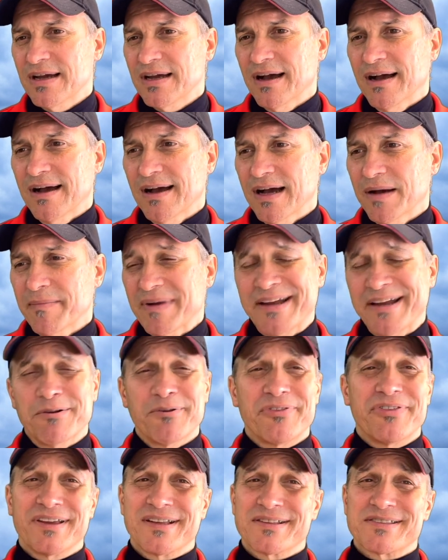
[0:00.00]
I
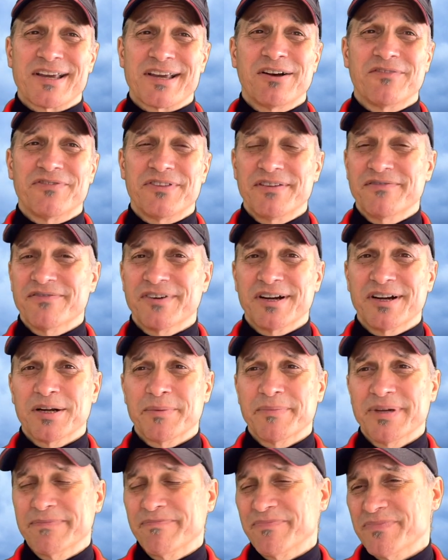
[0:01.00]
don't think it's a healthy
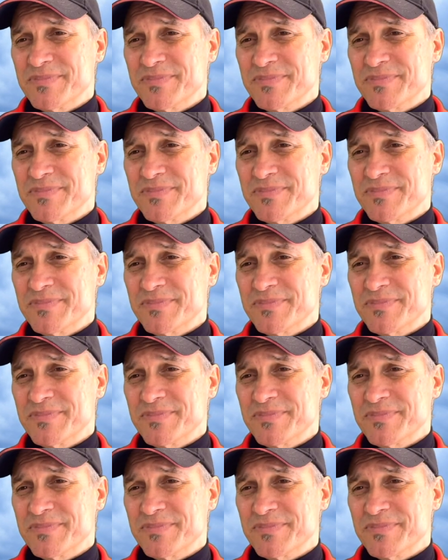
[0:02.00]
environment.